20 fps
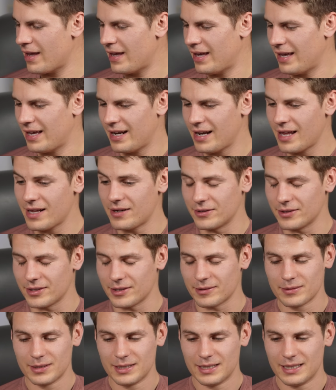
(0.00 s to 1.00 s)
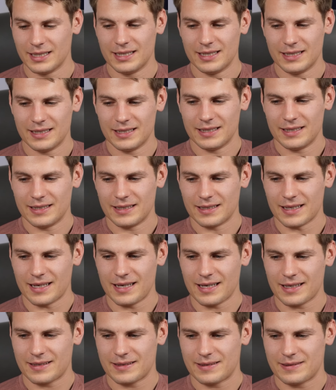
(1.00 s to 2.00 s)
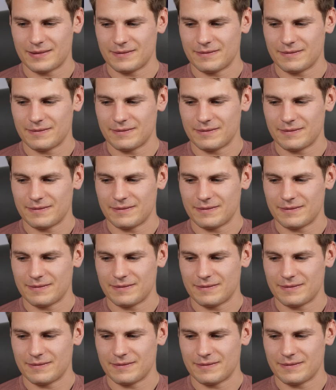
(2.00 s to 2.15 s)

and I don't know, like.